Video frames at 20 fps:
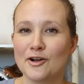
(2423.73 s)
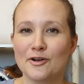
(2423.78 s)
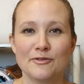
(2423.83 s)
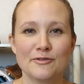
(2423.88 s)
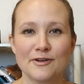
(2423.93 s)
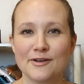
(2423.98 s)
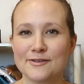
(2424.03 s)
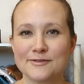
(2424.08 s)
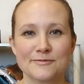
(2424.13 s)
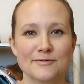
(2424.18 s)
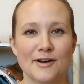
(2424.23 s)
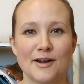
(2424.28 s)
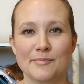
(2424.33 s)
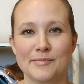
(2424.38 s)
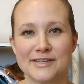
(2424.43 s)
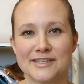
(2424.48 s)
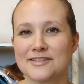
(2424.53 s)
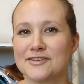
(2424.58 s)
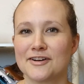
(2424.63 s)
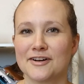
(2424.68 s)
who knows what I'll
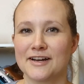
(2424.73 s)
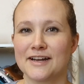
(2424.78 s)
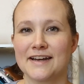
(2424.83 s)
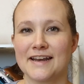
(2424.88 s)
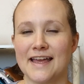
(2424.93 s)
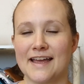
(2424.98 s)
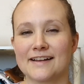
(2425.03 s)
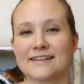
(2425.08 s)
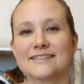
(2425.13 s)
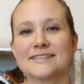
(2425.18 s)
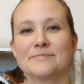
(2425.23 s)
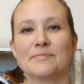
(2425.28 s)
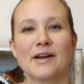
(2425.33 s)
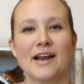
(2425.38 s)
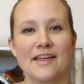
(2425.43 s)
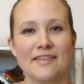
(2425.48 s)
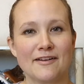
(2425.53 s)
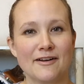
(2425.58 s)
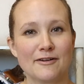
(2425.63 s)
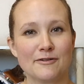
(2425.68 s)
be starting next.
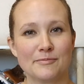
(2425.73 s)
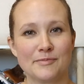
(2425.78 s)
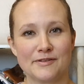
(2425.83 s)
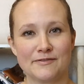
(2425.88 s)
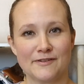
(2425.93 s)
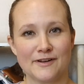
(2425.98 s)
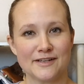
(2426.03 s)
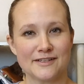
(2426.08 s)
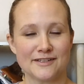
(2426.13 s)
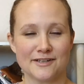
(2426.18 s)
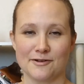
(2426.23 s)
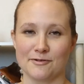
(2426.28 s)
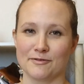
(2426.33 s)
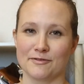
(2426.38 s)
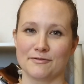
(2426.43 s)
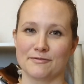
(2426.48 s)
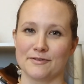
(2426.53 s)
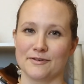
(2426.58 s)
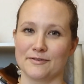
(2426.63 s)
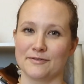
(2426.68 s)
But I thought it would be fun to go
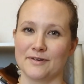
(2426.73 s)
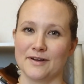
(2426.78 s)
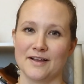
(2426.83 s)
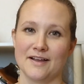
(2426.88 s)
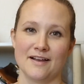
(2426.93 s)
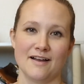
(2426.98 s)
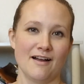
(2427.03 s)
through